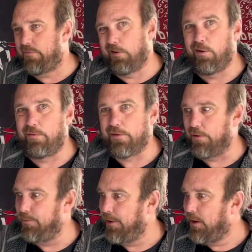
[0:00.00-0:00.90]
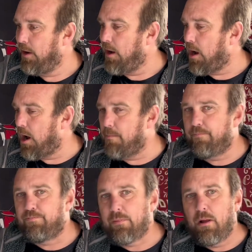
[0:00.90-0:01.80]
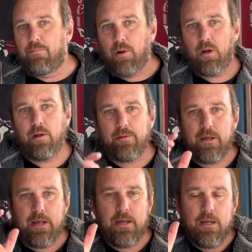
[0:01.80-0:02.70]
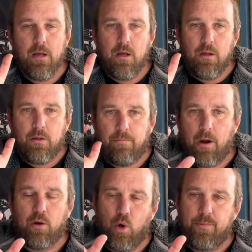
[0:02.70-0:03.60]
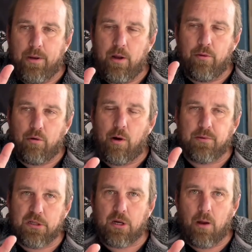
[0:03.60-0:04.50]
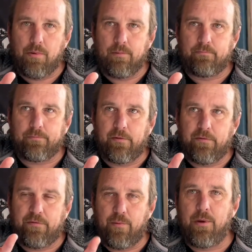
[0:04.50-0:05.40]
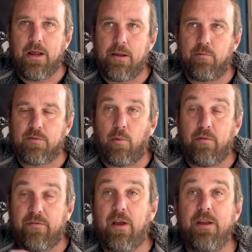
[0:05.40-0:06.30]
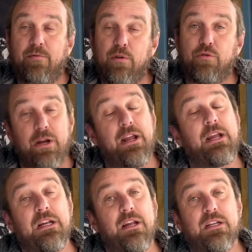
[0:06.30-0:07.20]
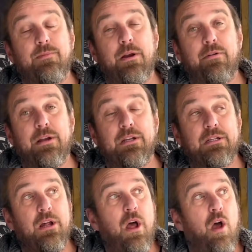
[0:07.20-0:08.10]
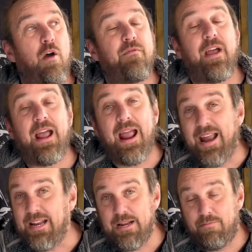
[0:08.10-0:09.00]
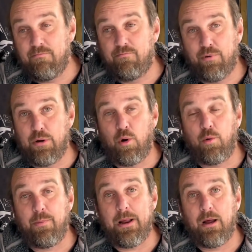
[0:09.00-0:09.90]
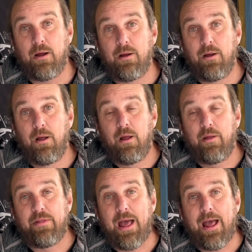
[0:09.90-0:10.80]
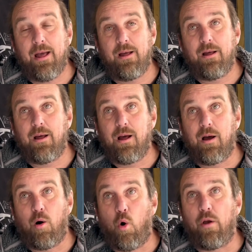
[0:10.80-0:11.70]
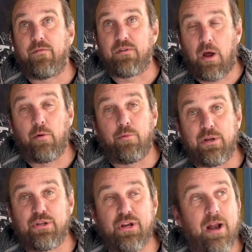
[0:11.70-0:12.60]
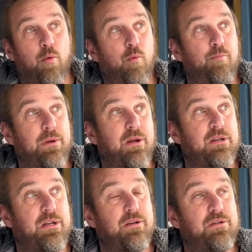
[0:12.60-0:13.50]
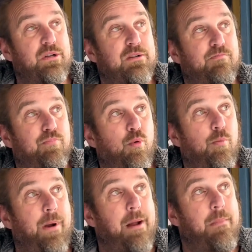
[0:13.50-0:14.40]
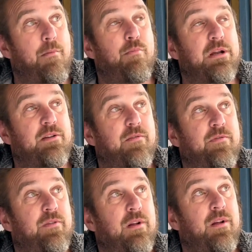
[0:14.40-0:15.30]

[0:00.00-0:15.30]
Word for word: for lifetime. Um, but the the Punk I P A and the Krups sub, for me, was my favourite drinking experience of any Brewdog beer that I've done on this channel, because it just brought back memories of